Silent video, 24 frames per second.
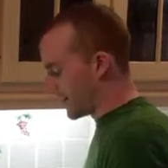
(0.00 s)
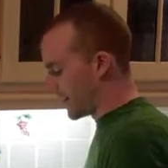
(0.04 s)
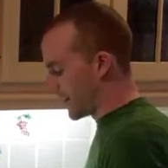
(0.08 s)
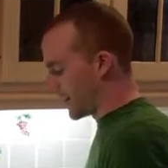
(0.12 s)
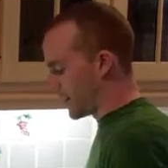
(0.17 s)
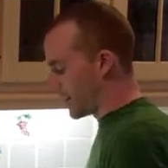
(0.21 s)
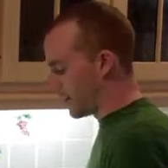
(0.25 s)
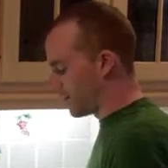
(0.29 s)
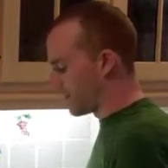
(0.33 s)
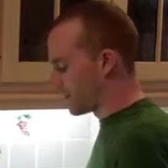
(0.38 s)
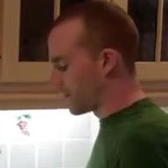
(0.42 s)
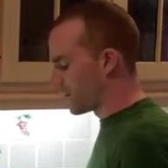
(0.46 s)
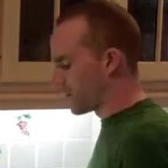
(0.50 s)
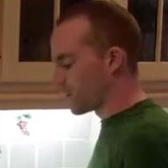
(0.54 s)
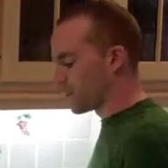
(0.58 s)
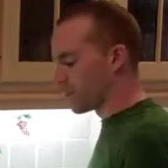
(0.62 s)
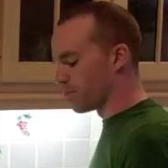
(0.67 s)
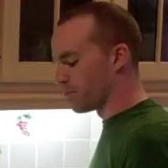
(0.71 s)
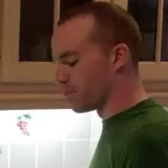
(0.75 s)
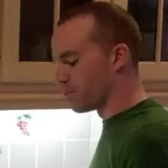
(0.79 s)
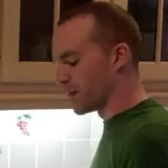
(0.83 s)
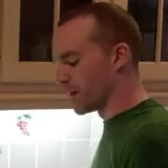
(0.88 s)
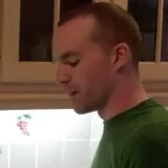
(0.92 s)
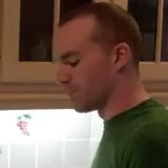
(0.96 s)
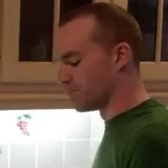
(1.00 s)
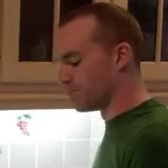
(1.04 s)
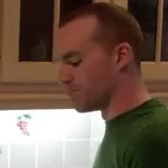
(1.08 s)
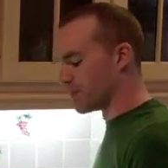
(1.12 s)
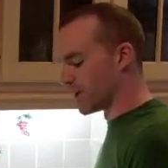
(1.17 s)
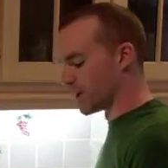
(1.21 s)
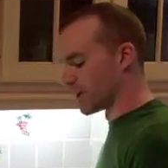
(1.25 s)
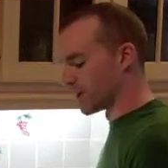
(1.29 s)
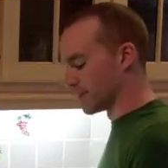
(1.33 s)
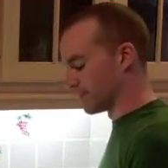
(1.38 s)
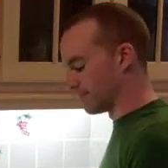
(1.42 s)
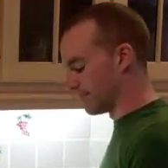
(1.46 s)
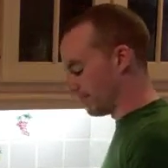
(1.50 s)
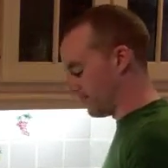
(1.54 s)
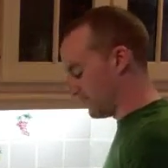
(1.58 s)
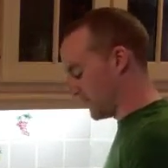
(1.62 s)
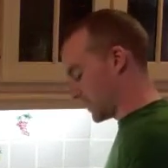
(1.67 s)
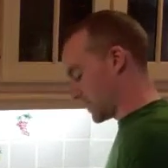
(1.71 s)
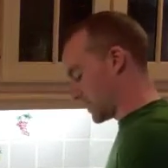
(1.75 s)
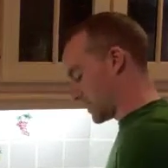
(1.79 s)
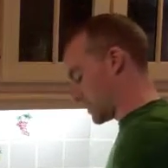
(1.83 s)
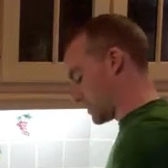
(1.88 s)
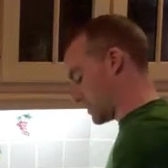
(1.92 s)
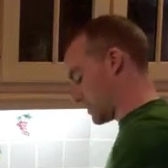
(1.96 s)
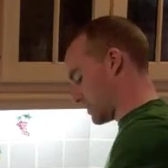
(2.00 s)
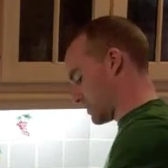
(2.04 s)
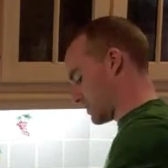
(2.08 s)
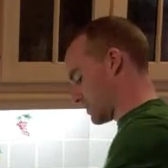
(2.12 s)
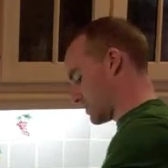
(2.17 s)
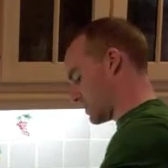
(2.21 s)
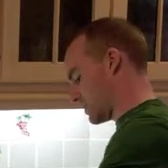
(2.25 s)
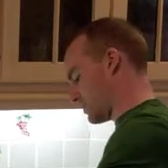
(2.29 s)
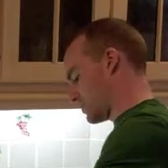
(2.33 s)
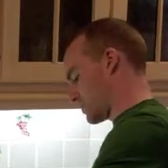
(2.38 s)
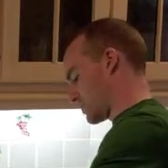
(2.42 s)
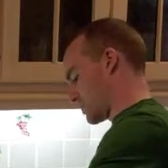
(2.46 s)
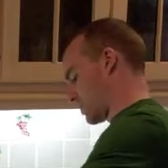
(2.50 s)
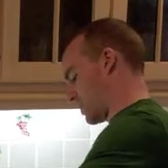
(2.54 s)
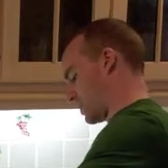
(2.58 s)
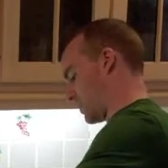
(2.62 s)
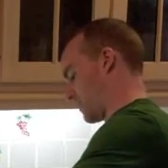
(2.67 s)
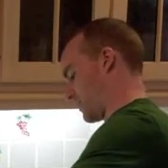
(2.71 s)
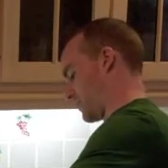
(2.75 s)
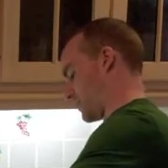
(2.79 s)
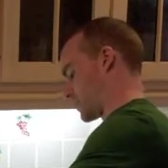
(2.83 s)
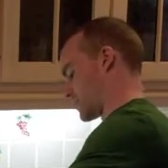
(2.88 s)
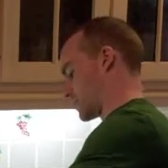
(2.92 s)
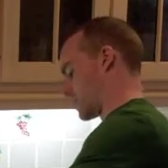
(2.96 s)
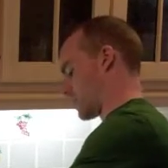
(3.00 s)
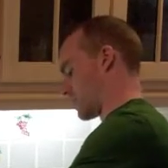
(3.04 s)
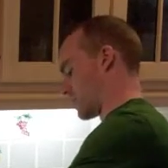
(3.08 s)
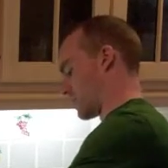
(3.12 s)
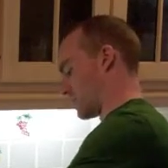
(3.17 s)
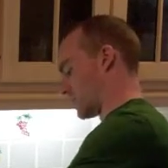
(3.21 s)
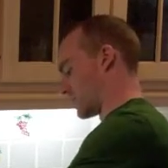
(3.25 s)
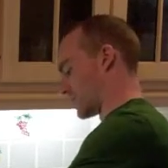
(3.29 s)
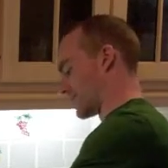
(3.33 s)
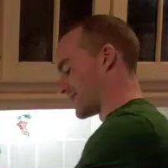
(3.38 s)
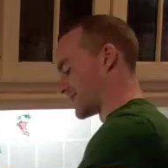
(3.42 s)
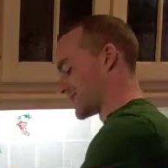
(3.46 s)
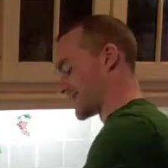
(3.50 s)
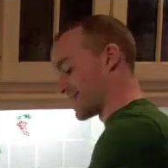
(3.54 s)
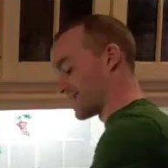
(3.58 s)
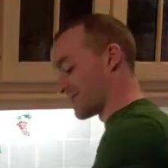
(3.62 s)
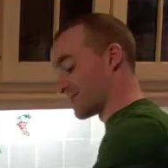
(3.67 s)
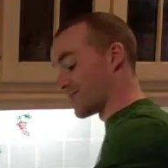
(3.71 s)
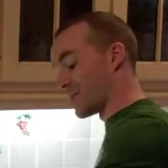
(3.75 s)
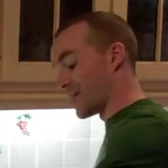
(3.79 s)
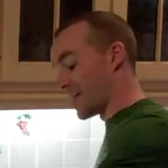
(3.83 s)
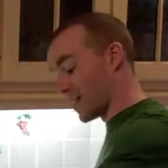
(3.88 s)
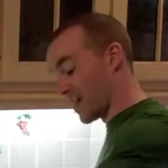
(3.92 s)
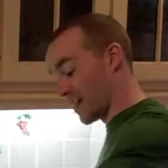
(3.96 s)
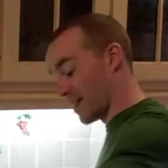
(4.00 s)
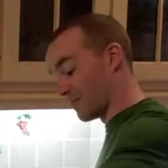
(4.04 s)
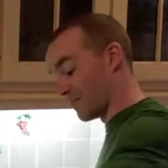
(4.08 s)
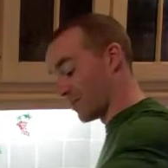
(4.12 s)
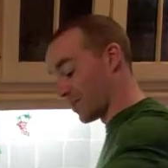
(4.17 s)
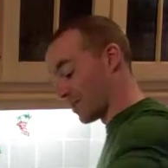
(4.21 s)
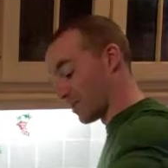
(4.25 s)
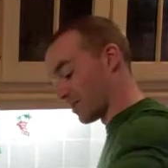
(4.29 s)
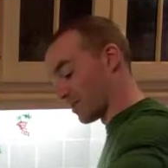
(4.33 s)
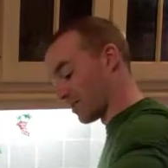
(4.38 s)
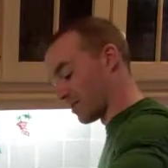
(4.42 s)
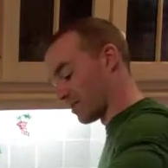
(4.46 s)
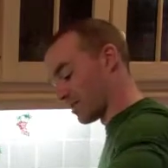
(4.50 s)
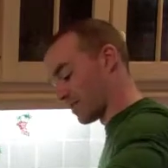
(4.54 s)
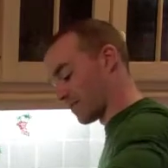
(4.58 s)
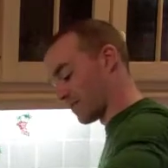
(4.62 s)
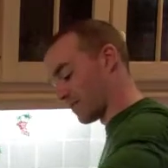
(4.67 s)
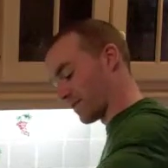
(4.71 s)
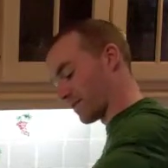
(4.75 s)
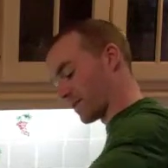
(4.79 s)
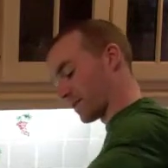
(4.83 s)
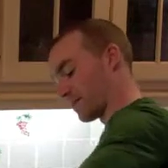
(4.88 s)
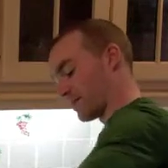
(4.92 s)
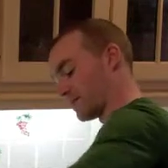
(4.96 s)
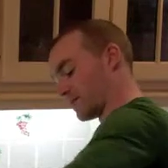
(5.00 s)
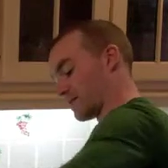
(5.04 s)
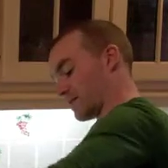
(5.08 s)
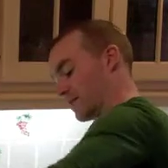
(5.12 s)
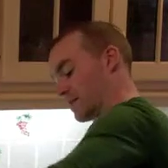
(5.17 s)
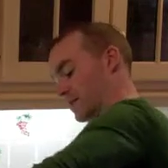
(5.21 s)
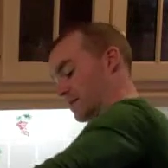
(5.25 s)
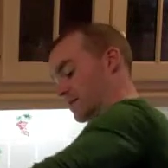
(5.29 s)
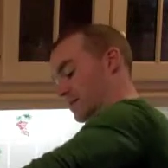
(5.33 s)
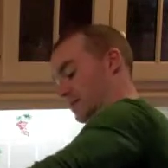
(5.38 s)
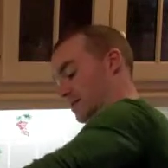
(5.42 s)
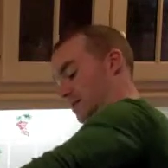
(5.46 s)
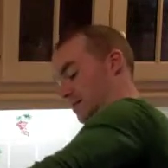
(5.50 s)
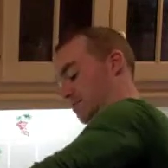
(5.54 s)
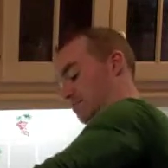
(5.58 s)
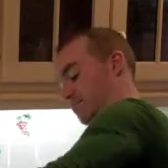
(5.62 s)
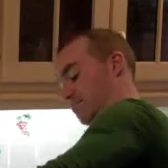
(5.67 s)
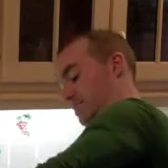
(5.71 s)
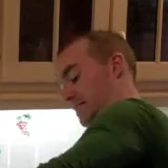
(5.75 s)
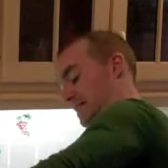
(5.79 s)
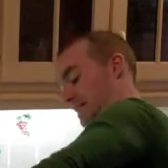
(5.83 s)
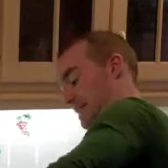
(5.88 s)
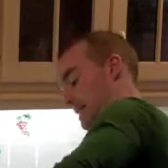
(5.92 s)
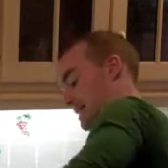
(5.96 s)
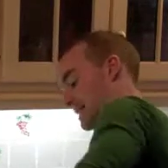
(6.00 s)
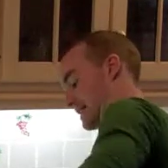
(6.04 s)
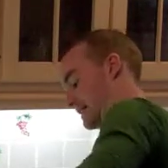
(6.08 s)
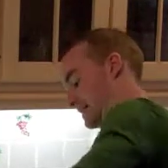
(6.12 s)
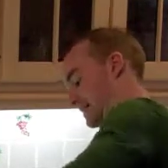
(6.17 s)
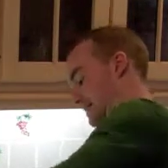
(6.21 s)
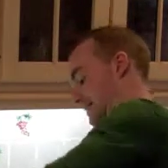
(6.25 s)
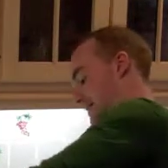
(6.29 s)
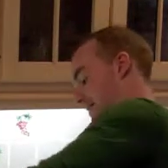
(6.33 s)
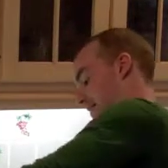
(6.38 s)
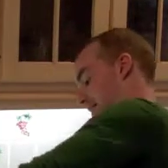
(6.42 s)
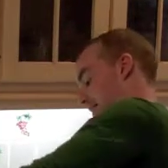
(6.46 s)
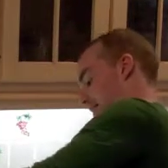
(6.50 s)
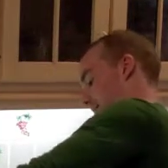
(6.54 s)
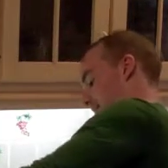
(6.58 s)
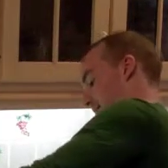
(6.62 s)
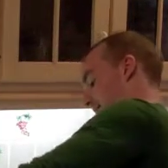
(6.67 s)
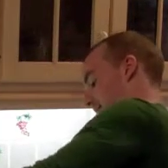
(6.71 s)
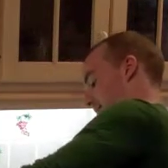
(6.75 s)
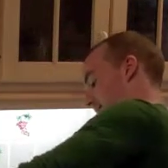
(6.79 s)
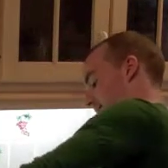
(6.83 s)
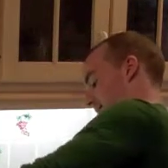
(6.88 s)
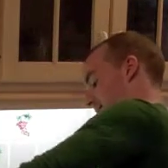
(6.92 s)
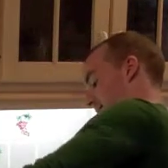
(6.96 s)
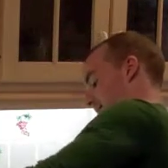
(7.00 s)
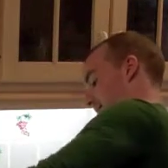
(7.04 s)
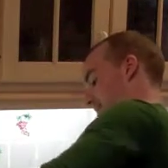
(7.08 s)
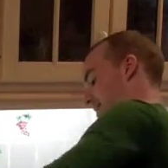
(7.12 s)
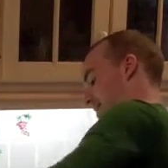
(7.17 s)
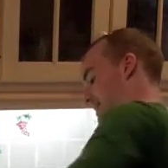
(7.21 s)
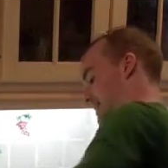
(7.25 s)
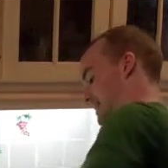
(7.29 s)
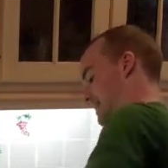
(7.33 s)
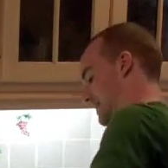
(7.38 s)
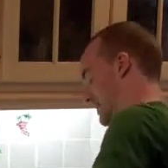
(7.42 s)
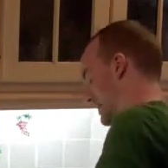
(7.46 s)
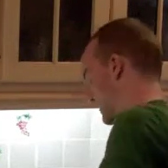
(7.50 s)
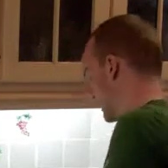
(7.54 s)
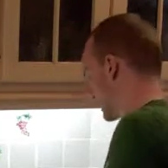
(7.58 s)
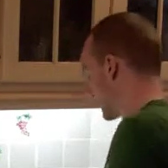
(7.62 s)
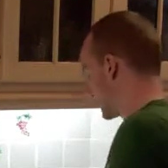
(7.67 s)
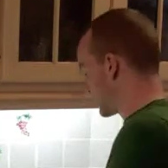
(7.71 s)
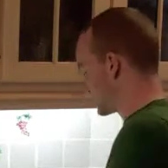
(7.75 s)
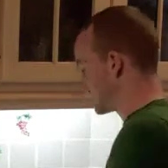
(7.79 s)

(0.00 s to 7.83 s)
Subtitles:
Now for the big part. Let's use all of this garlic, because I know I'm a garlic fan. So let's just pile the garlic in there.